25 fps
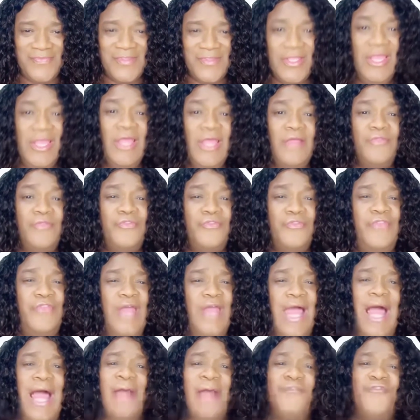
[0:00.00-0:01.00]

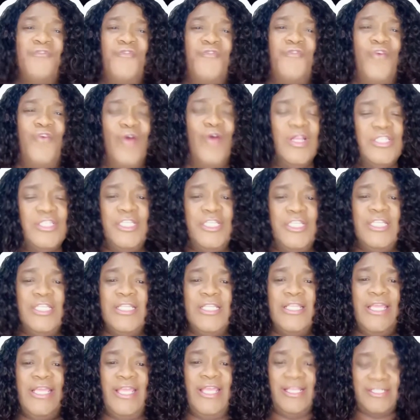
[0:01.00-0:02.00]

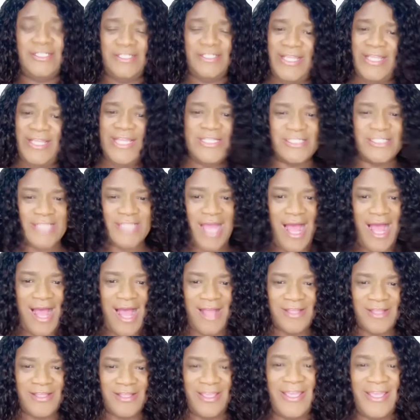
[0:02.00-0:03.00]
Unfortunately,
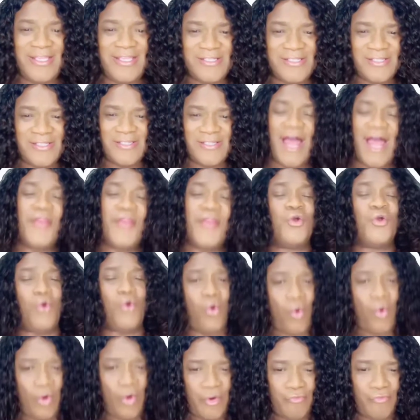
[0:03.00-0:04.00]
TikTok is not a
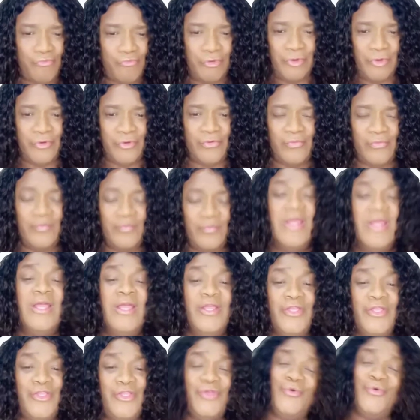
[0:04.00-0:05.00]
courtroom.
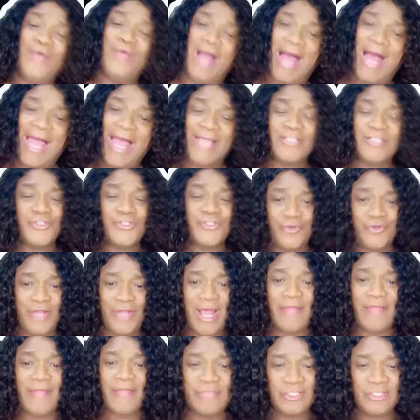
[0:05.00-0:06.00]
You guys are
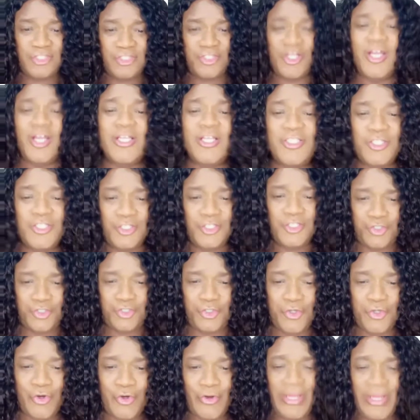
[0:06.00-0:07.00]
not the judge and
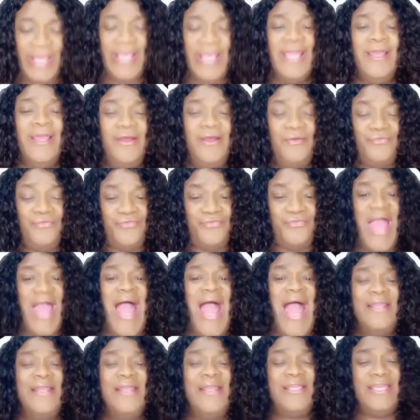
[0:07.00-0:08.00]
jury.
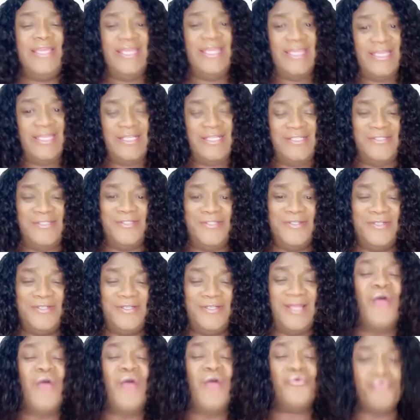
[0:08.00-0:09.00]
That is
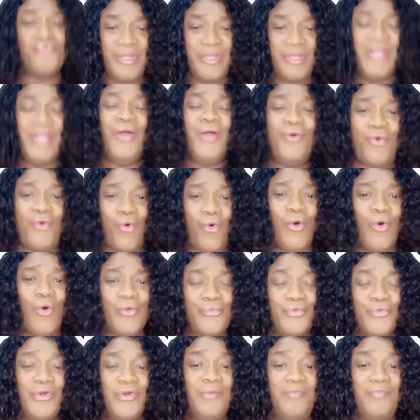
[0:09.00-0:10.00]
a real
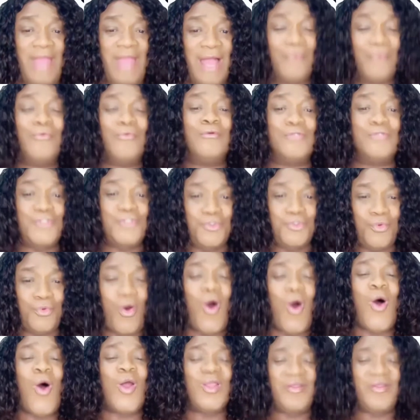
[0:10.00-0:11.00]
courtroom that will do
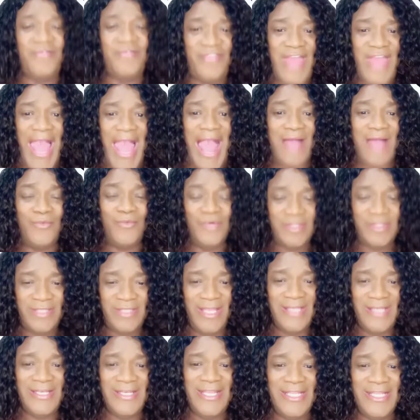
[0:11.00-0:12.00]
all of that, what they
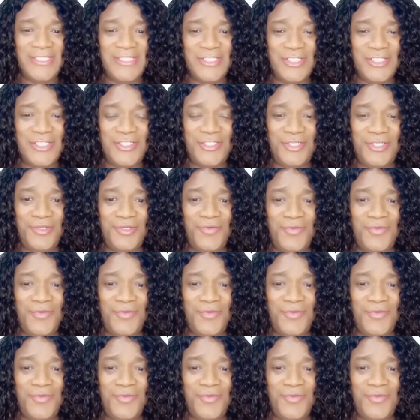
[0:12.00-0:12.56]
need to do.